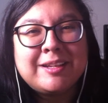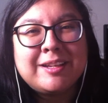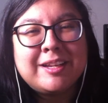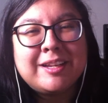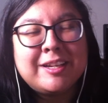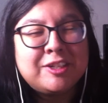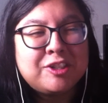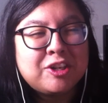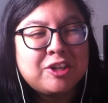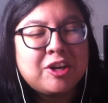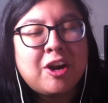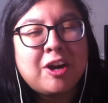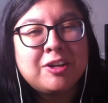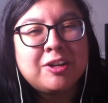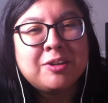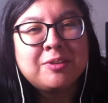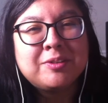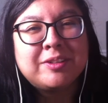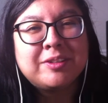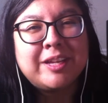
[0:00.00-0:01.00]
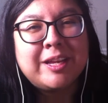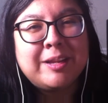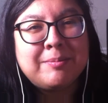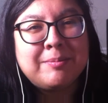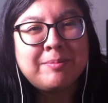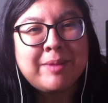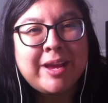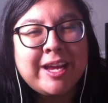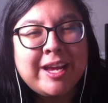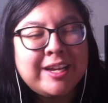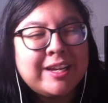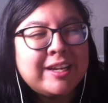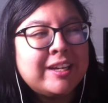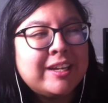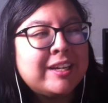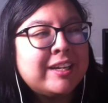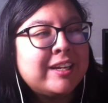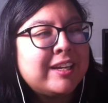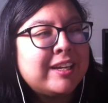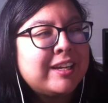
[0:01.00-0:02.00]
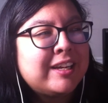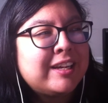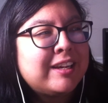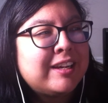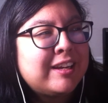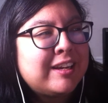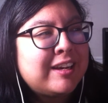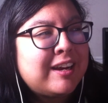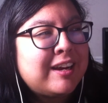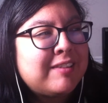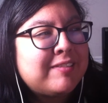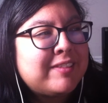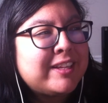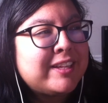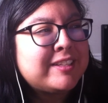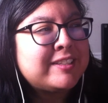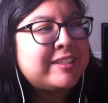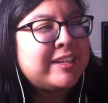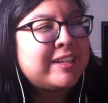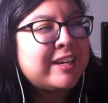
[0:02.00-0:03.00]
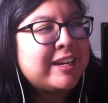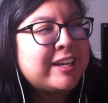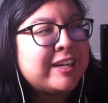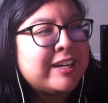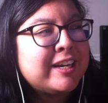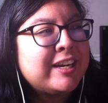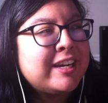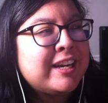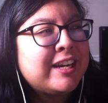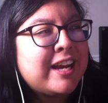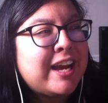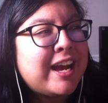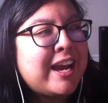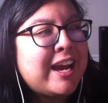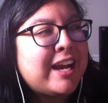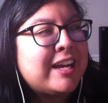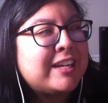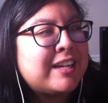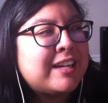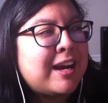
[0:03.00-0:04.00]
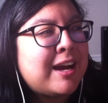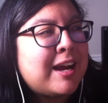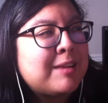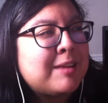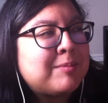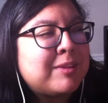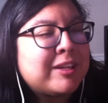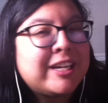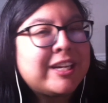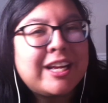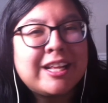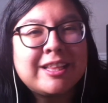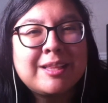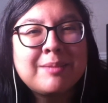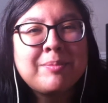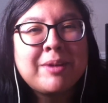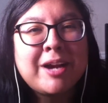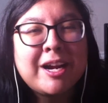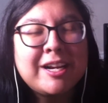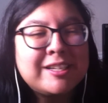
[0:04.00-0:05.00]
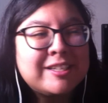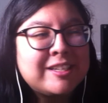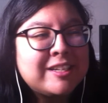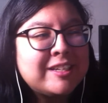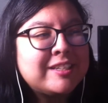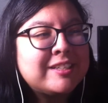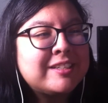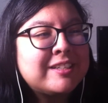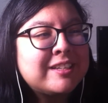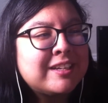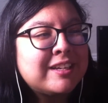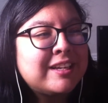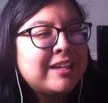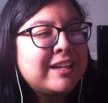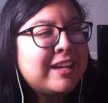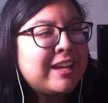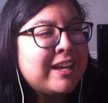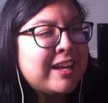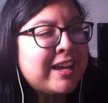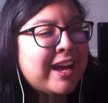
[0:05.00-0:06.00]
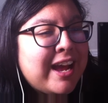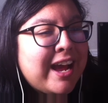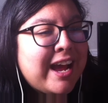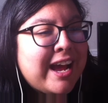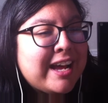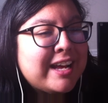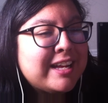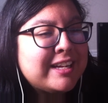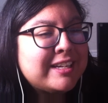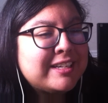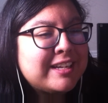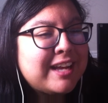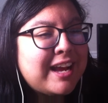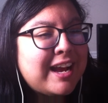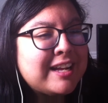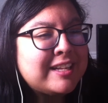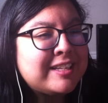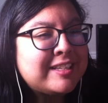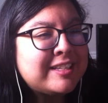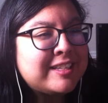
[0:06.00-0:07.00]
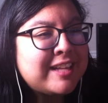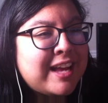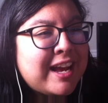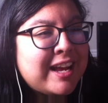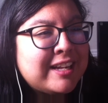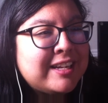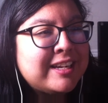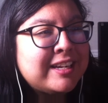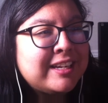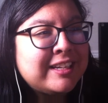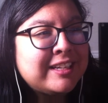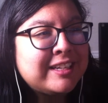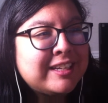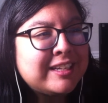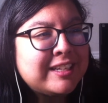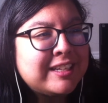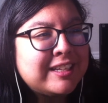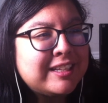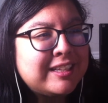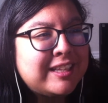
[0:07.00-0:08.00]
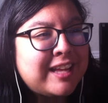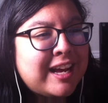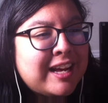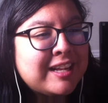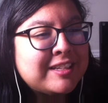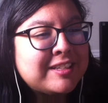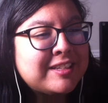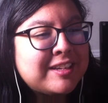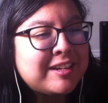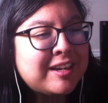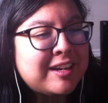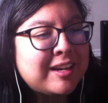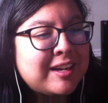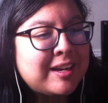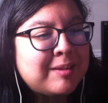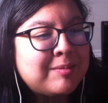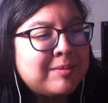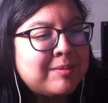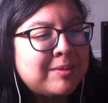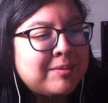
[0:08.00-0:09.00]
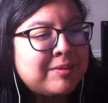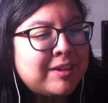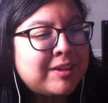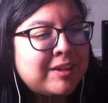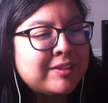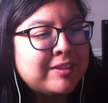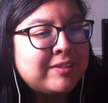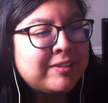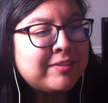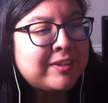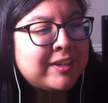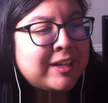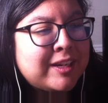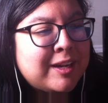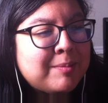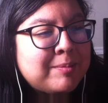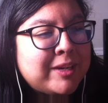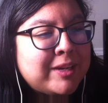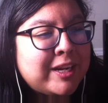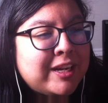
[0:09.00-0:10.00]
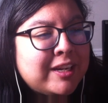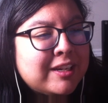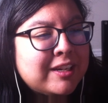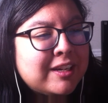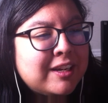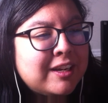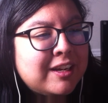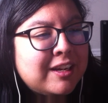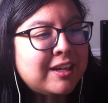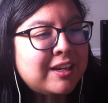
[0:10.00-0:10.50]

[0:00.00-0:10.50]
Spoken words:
in Toronto in May of this year. And I'm looking at the prices. And I said last time when I was giving an update,